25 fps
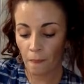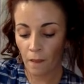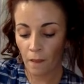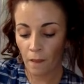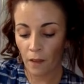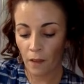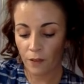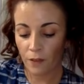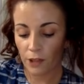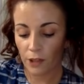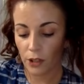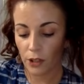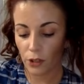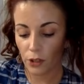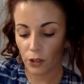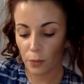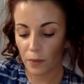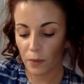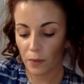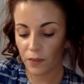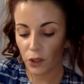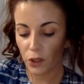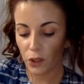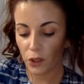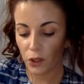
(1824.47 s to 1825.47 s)
For a group
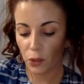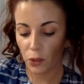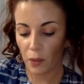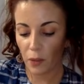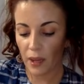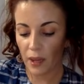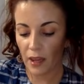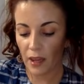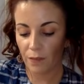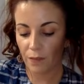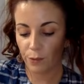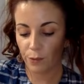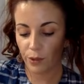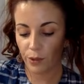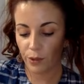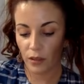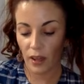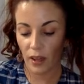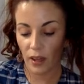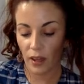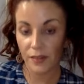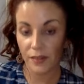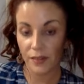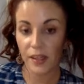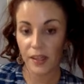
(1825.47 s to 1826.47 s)
of you, you may have
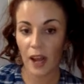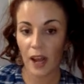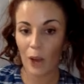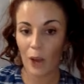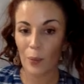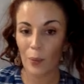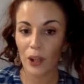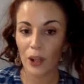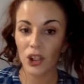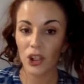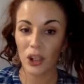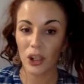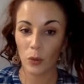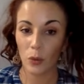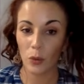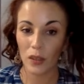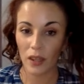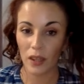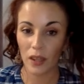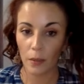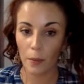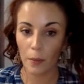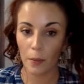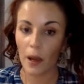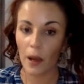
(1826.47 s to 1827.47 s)
realized how much it
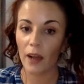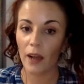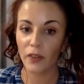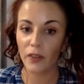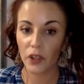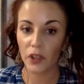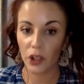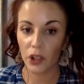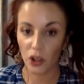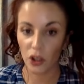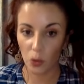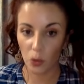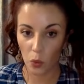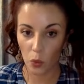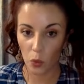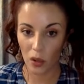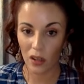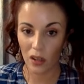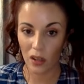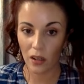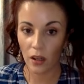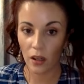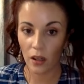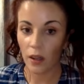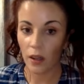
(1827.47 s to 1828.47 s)
was impacting your
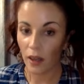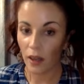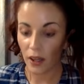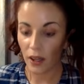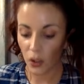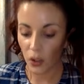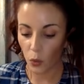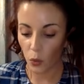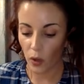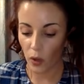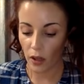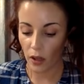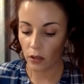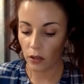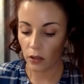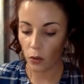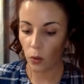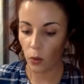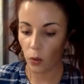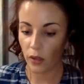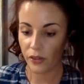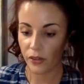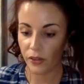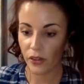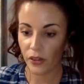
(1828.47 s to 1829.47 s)
work as well,
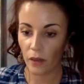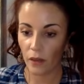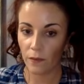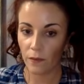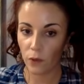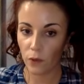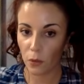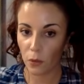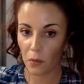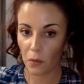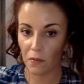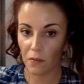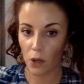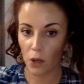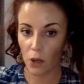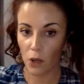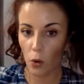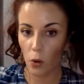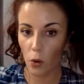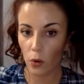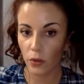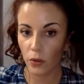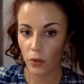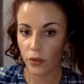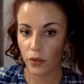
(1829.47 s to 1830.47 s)
or some form of
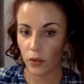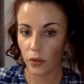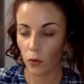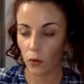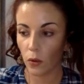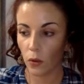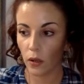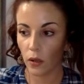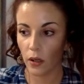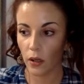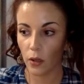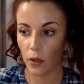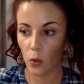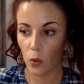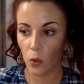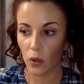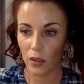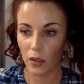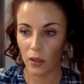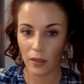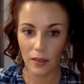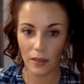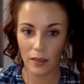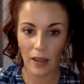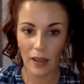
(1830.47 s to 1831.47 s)
goals
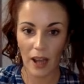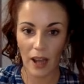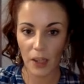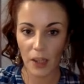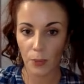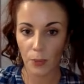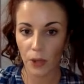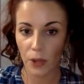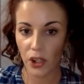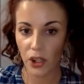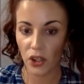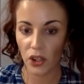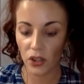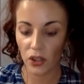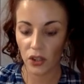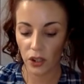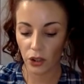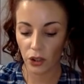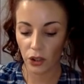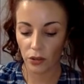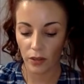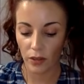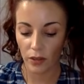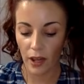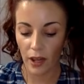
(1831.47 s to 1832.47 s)
or aspirations in
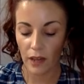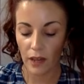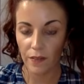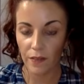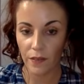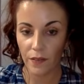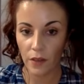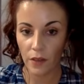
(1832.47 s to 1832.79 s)
your life,